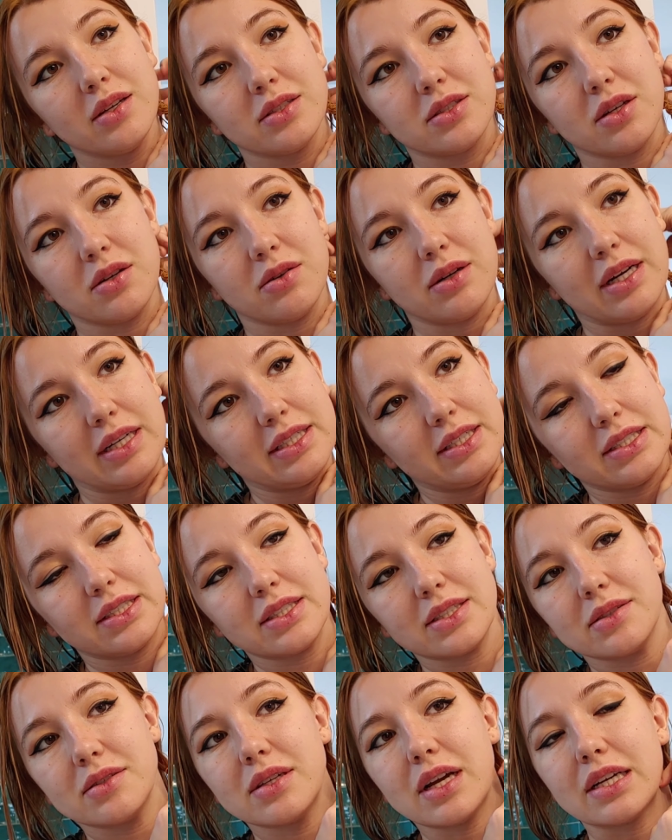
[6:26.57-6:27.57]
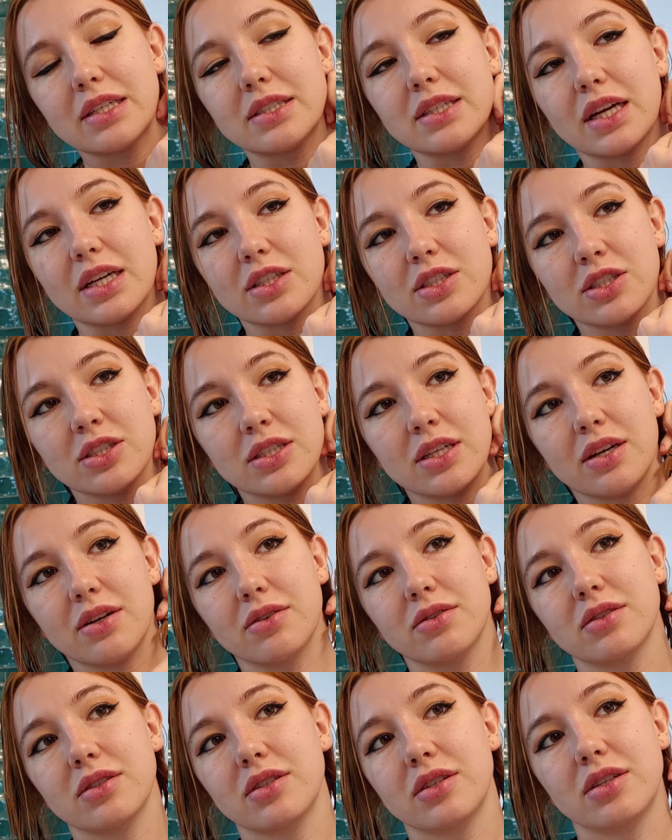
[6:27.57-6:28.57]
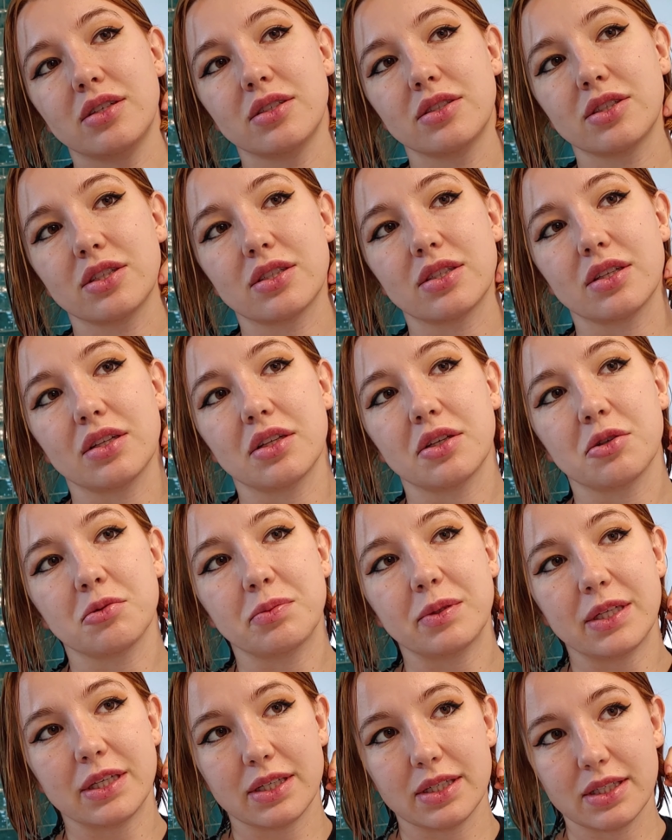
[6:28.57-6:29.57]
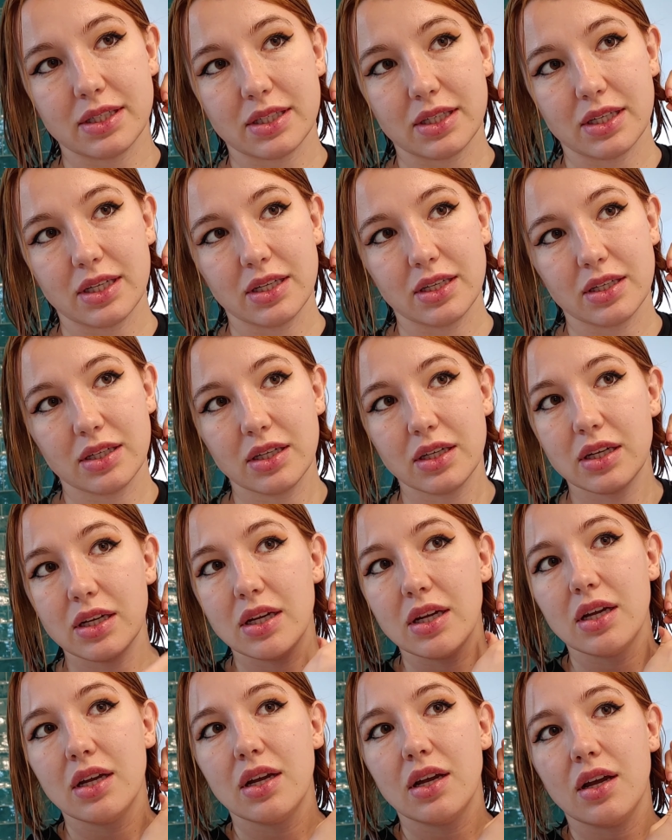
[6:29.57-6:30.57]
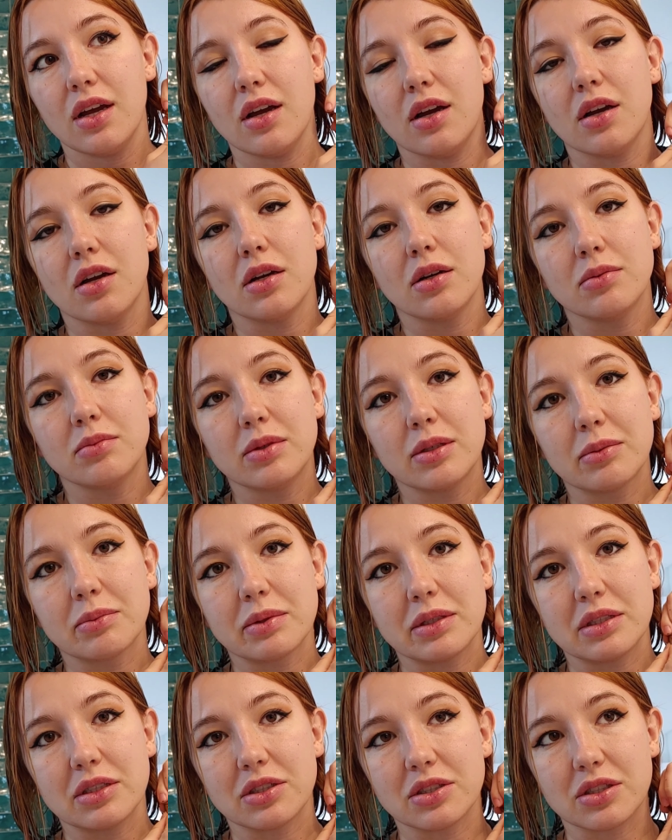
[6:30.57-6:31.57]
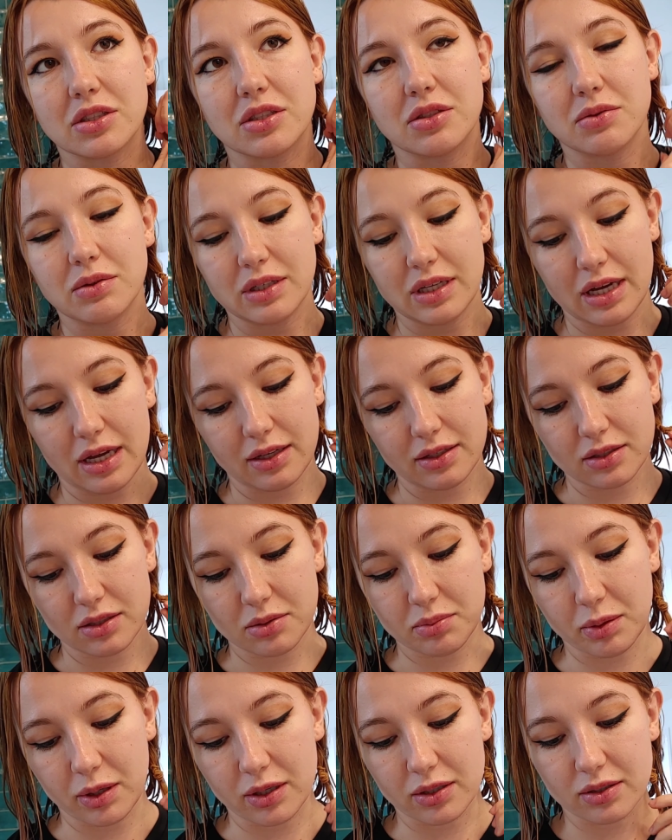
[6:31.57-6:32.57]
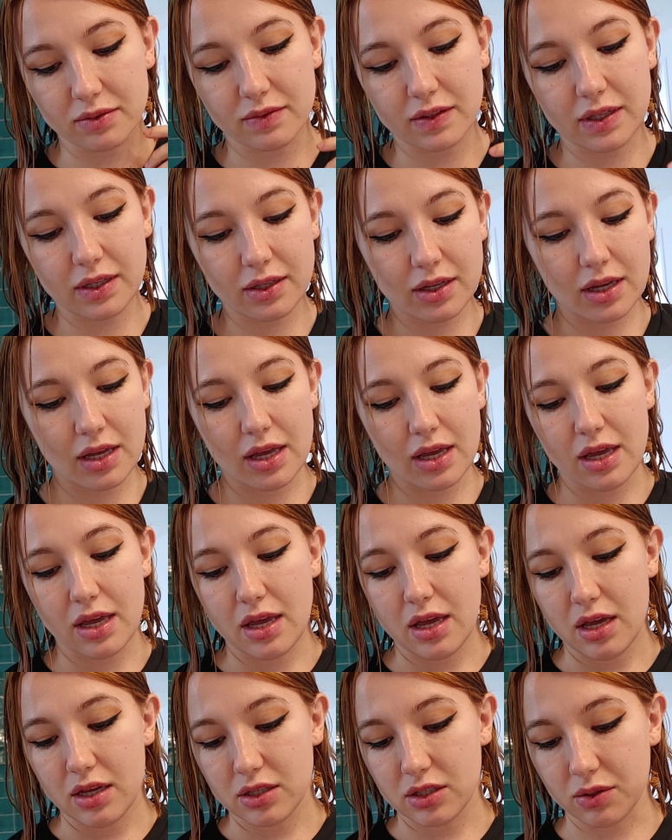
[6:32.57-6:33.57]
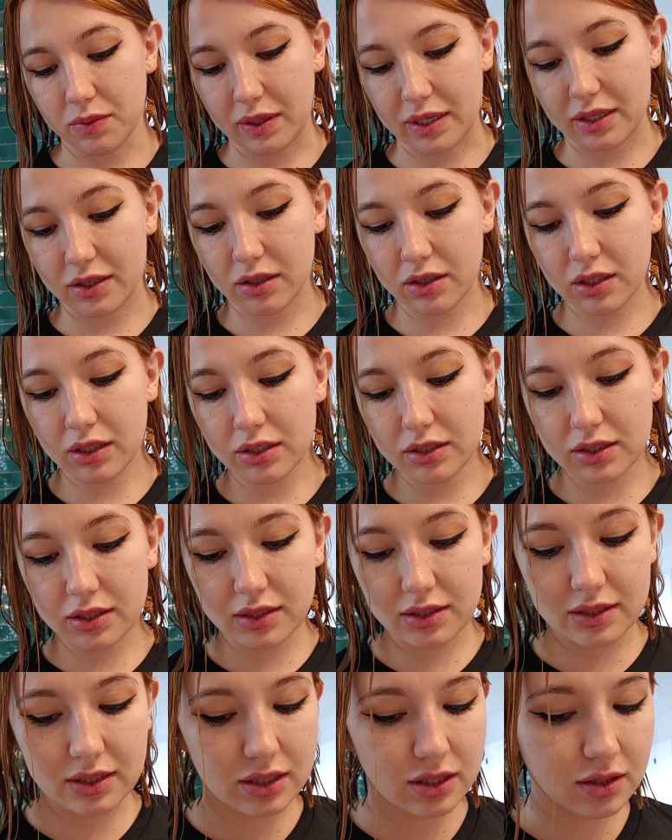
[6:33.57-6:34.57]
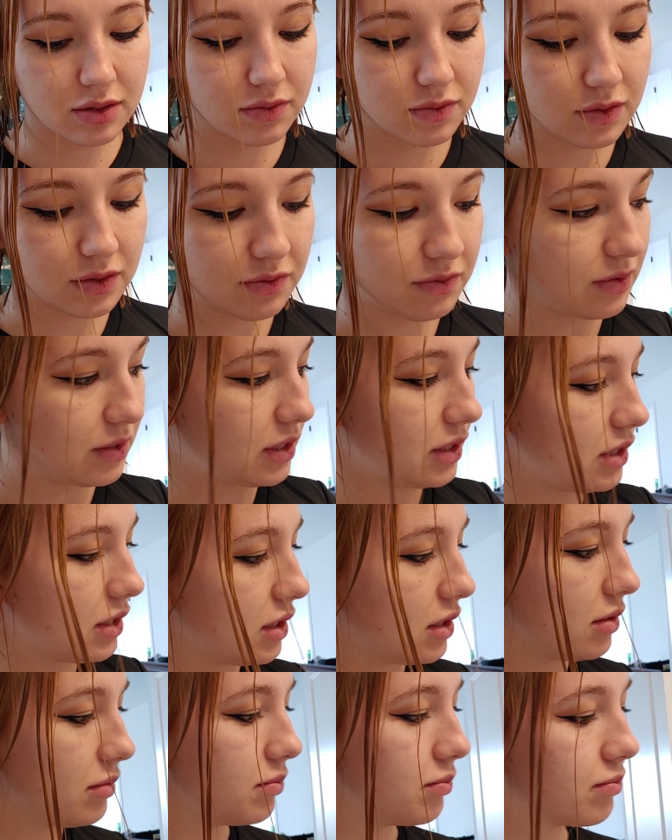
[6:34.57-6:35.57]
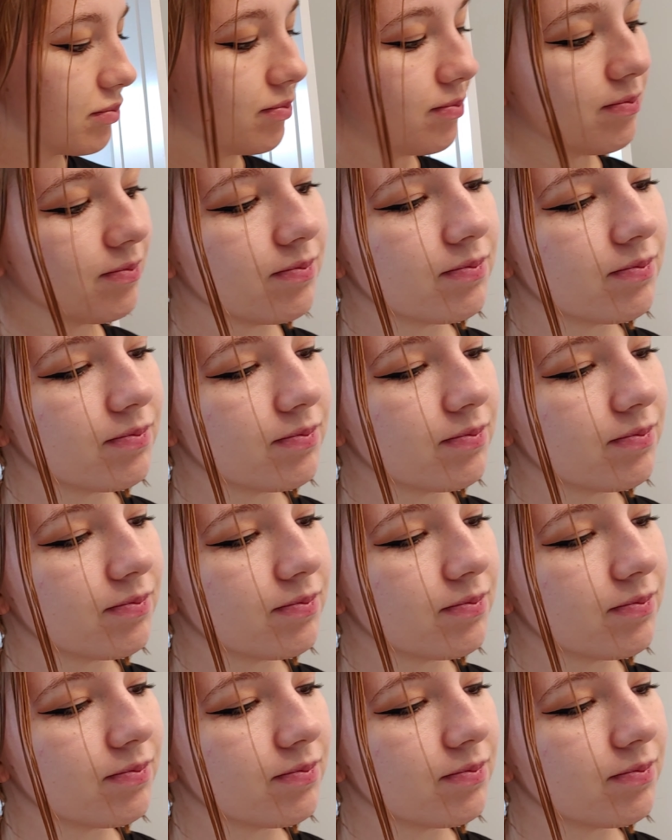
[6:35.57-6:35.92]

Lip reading: so I sectioned out just a little piece, and I'm gonna just do the end part of it. So I got T15,